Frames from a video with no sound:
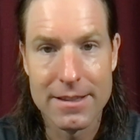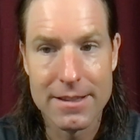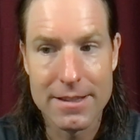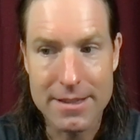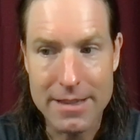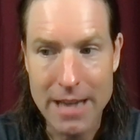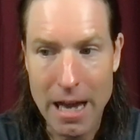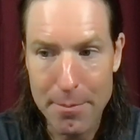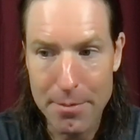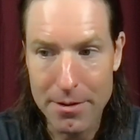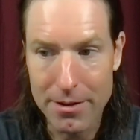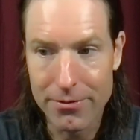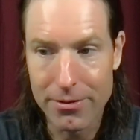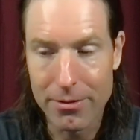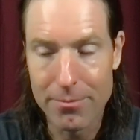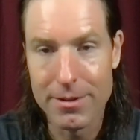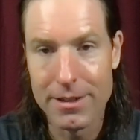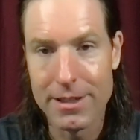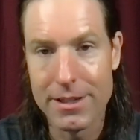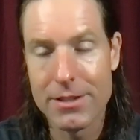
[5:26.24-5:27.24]
stopping
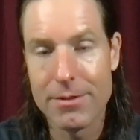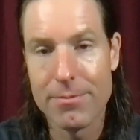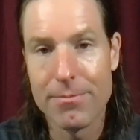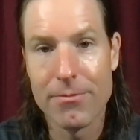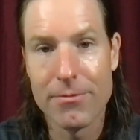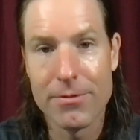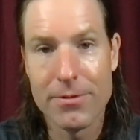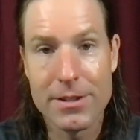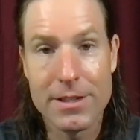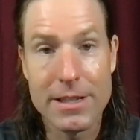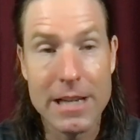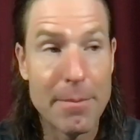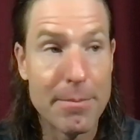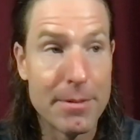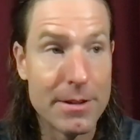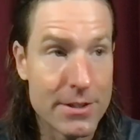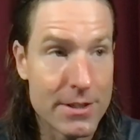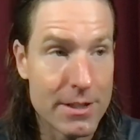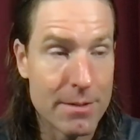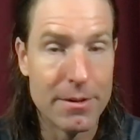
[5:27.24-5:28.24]
from
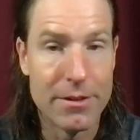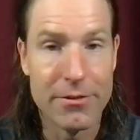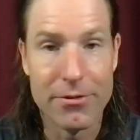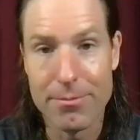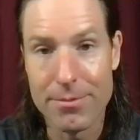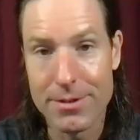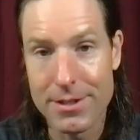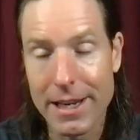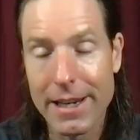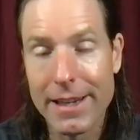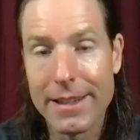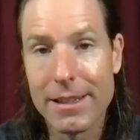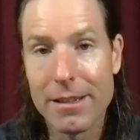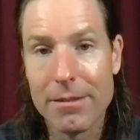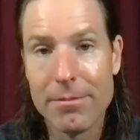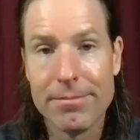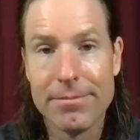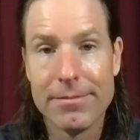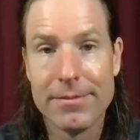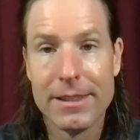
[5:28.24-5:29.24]
stopping somebody from saying
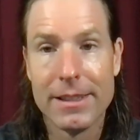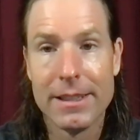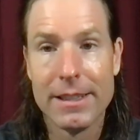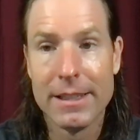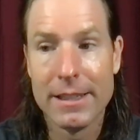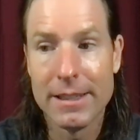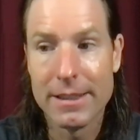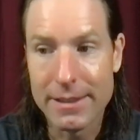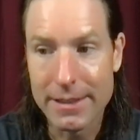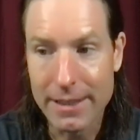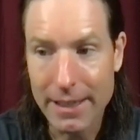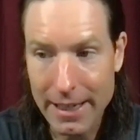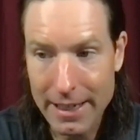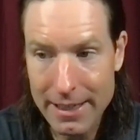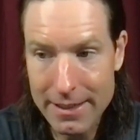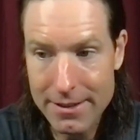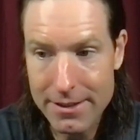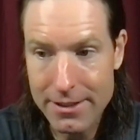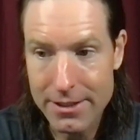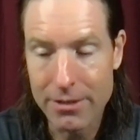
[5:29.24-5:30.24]
them. The
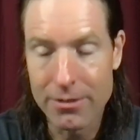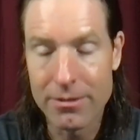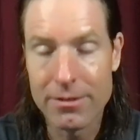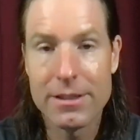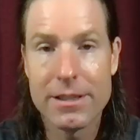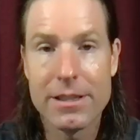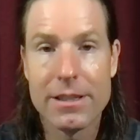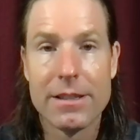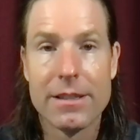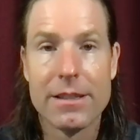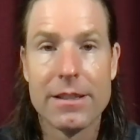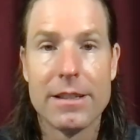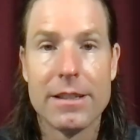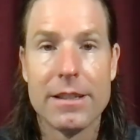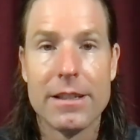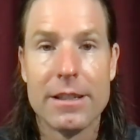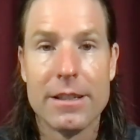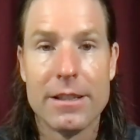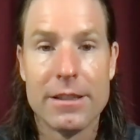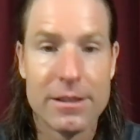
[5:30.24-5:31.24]
antidote
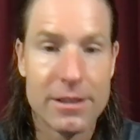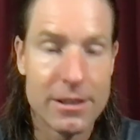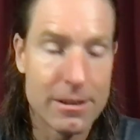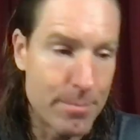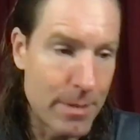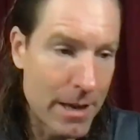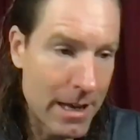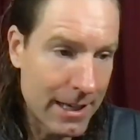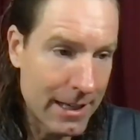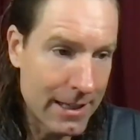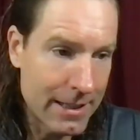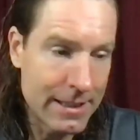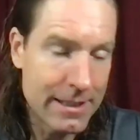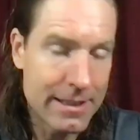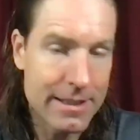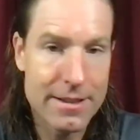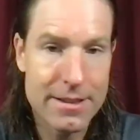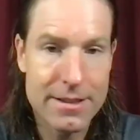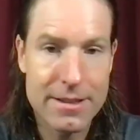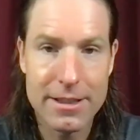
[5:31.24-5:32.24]
to bad
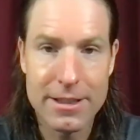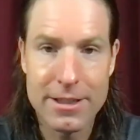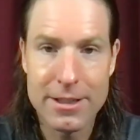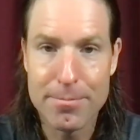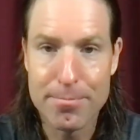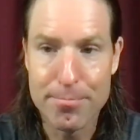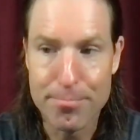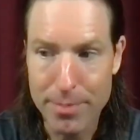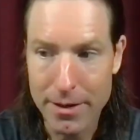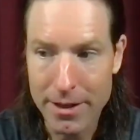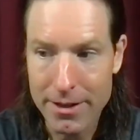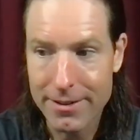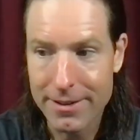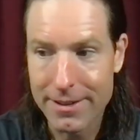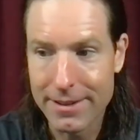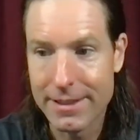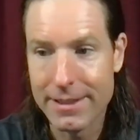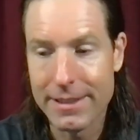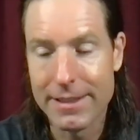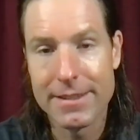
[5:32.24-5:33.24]
ideas is better
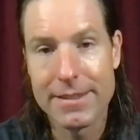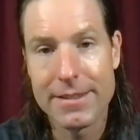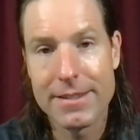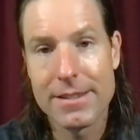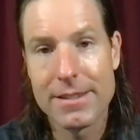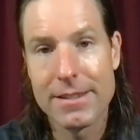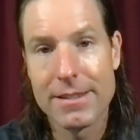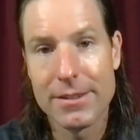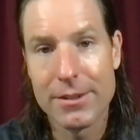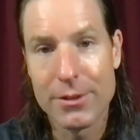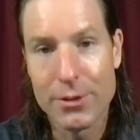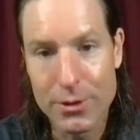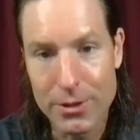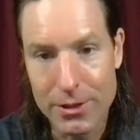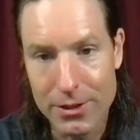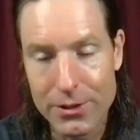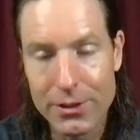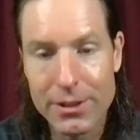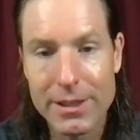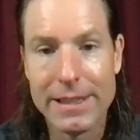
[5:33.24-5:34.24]
ideas or
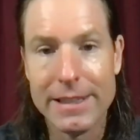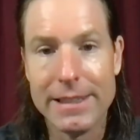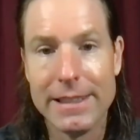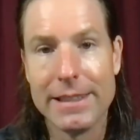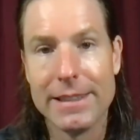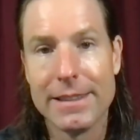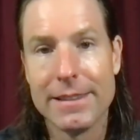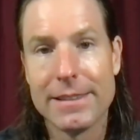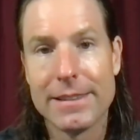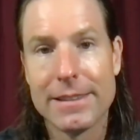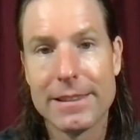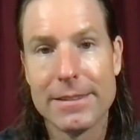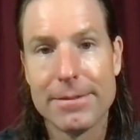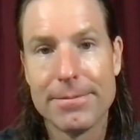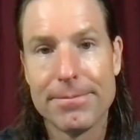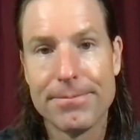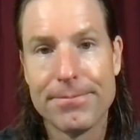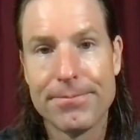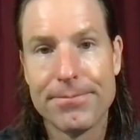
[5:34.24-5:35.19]
good ideas.